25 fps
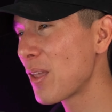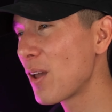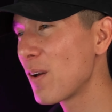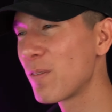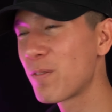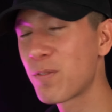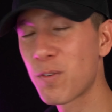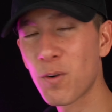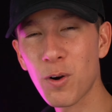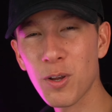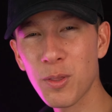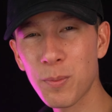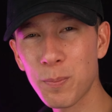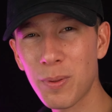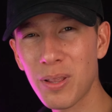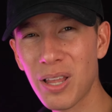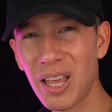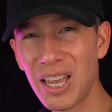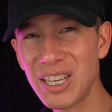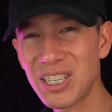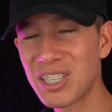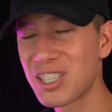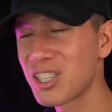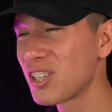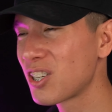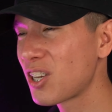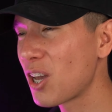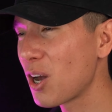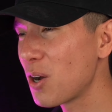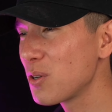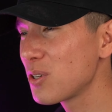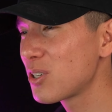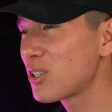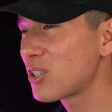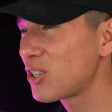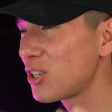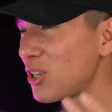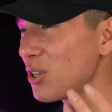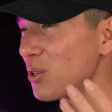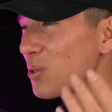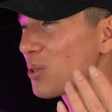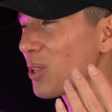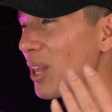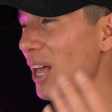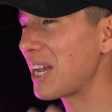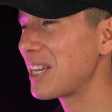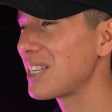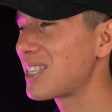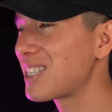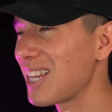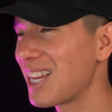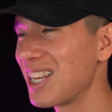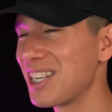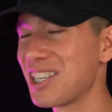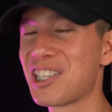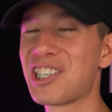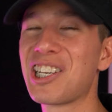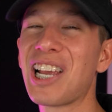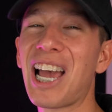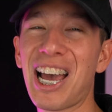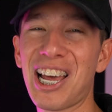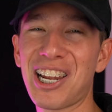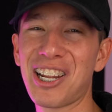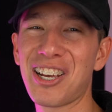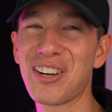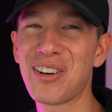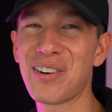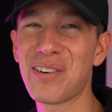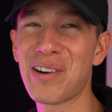4th place place goes to lights and shadow.